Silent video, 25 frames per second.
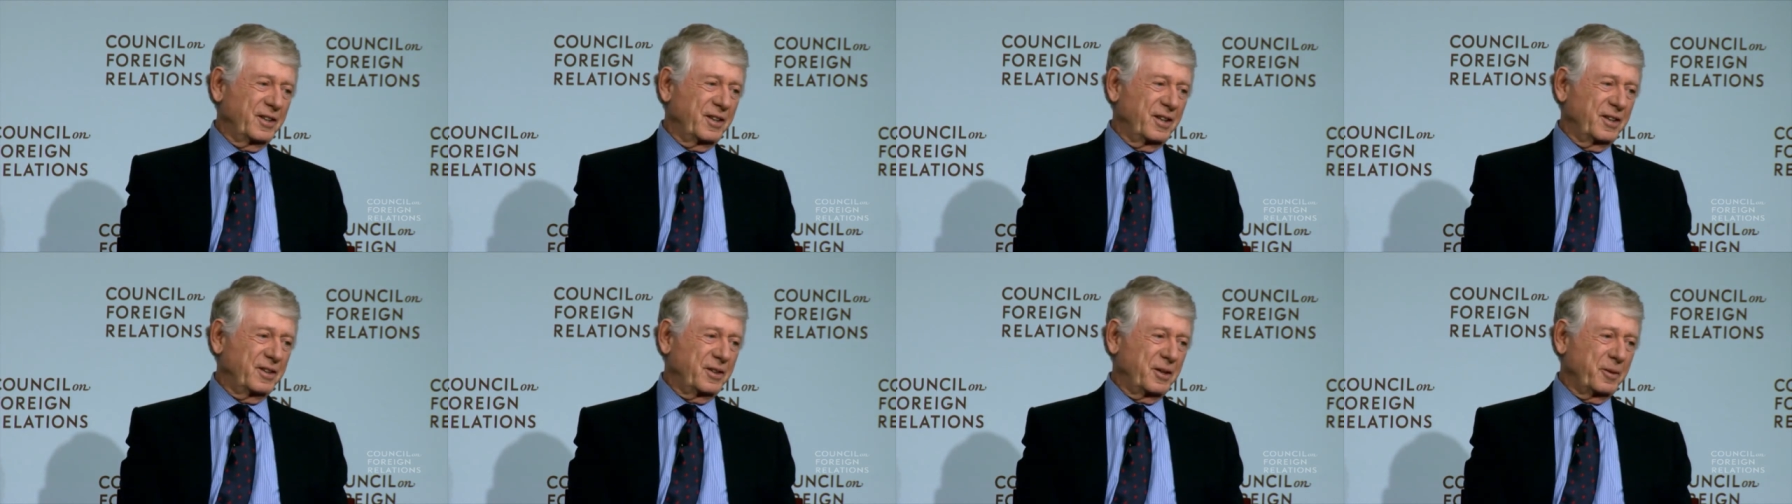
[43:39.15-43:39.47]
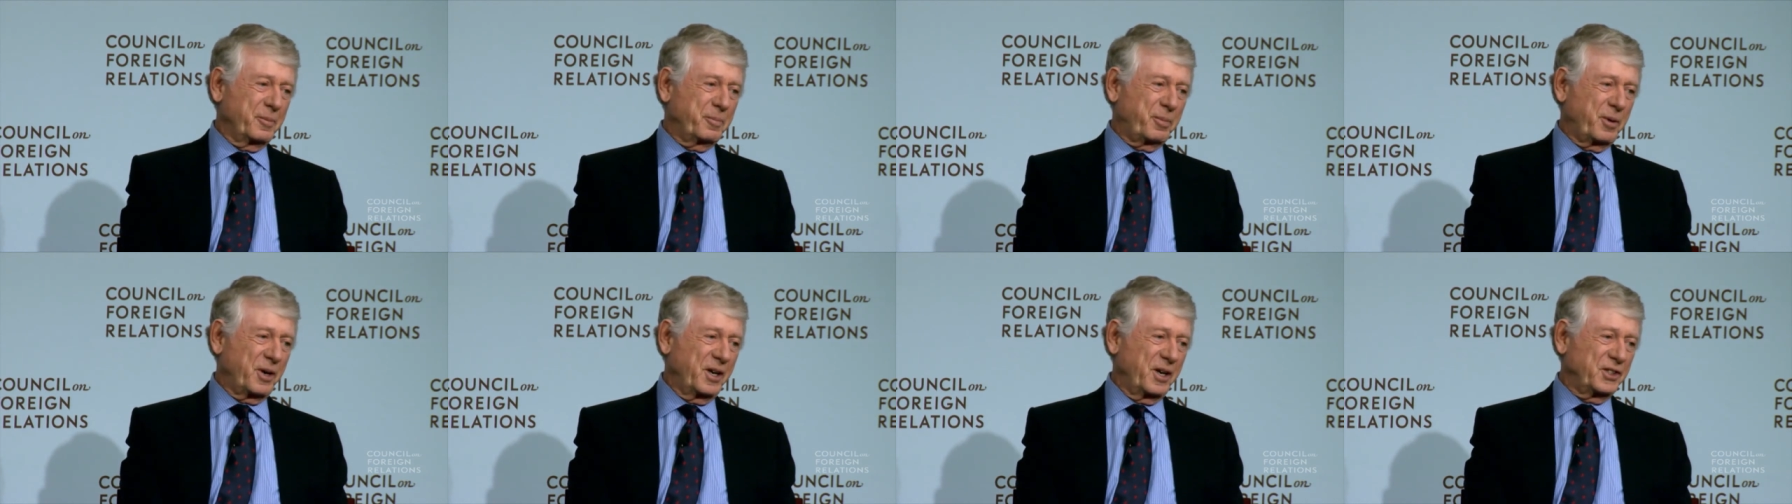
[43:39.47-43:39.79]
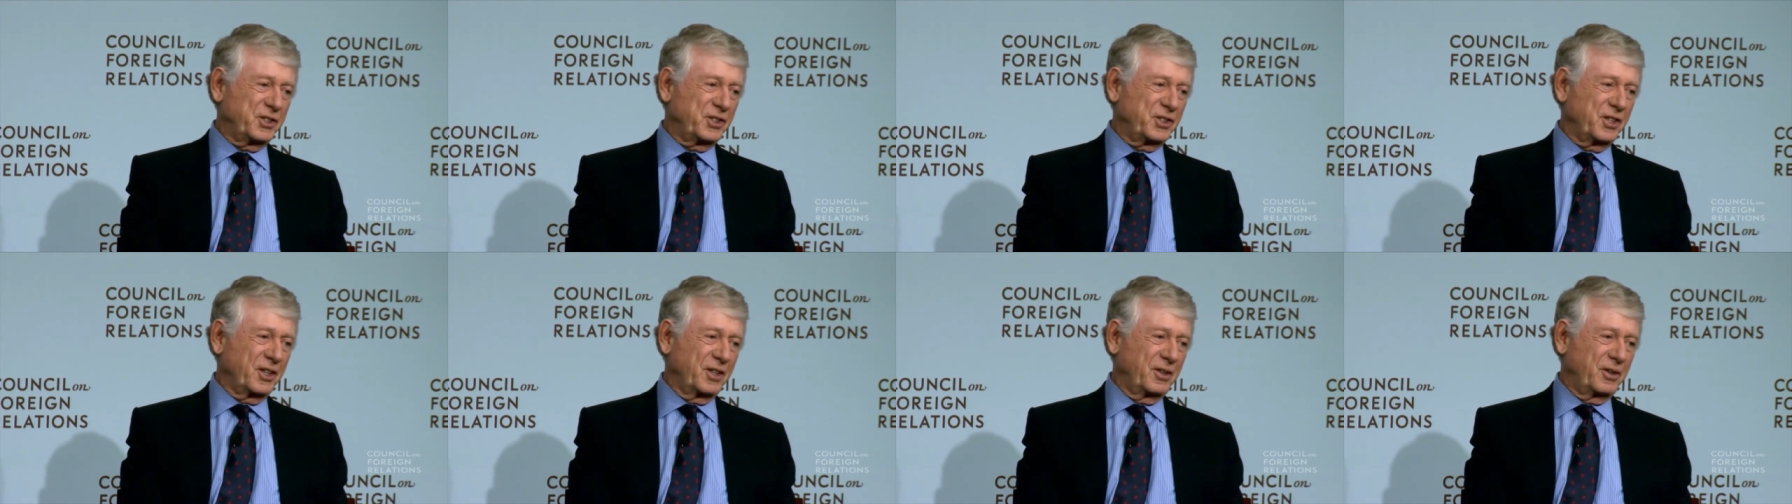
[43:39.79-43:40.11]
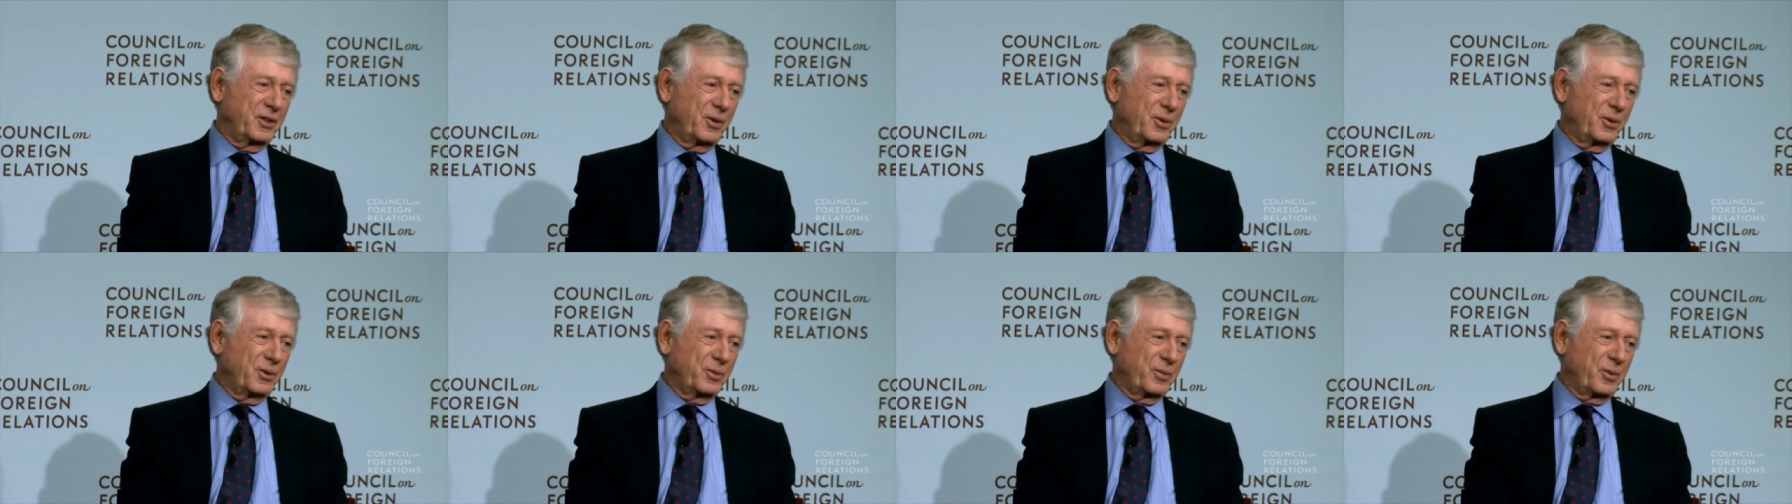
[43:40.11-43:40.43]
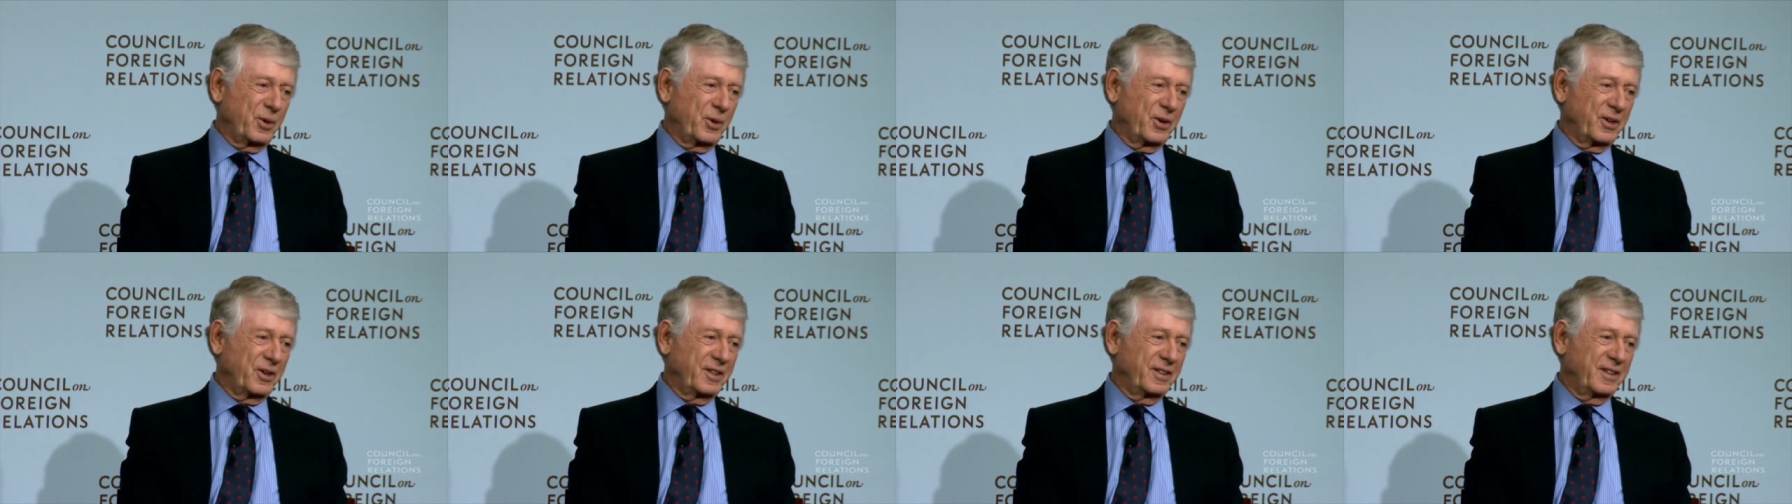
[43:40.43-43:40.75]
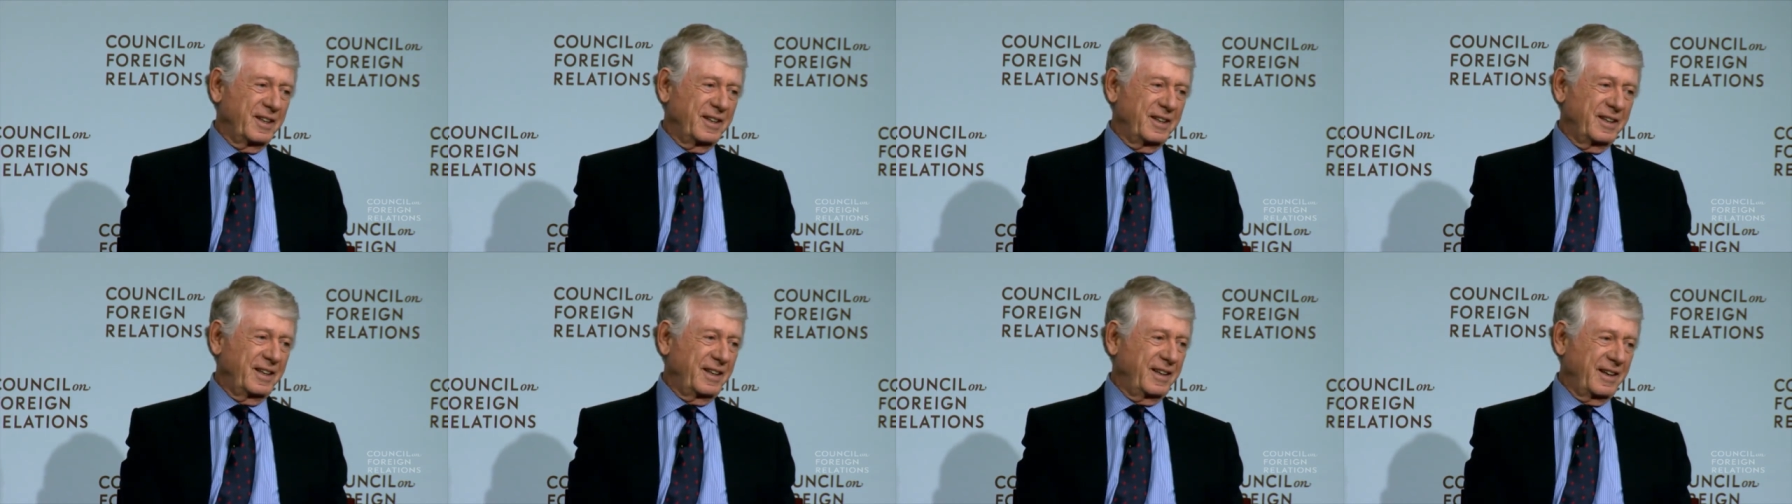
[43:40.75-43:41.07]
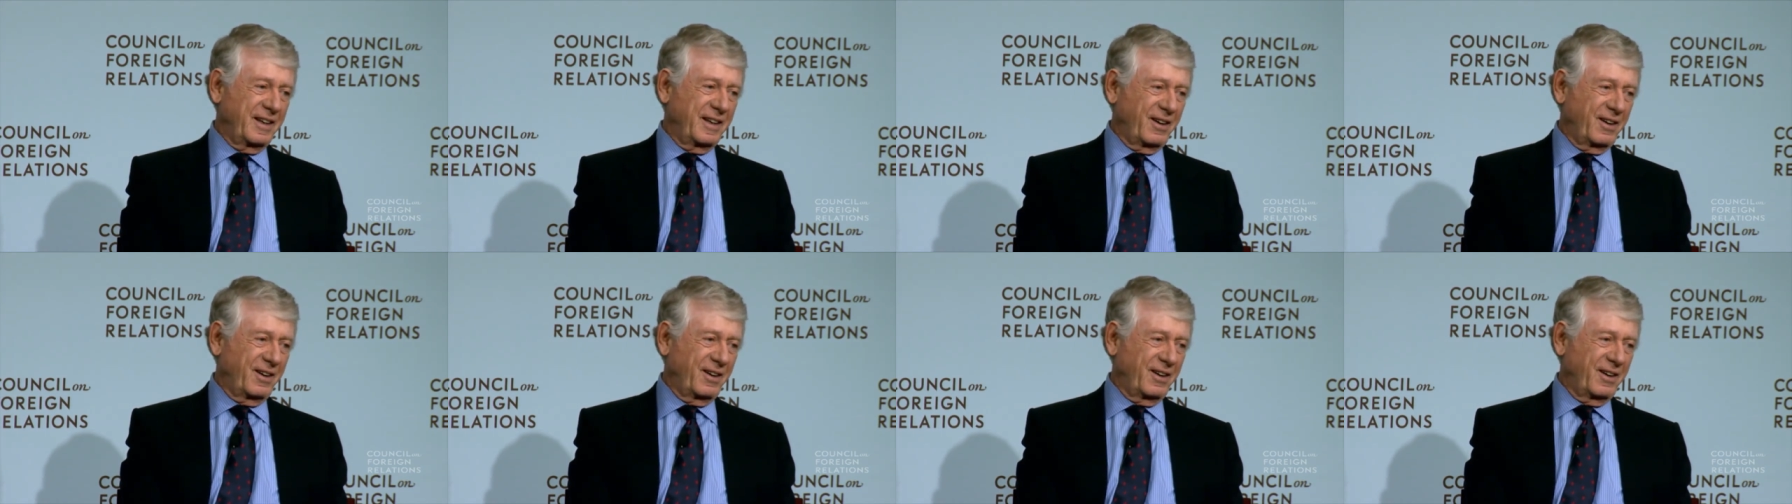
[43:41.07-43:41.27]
that the press and Goldwater didn't get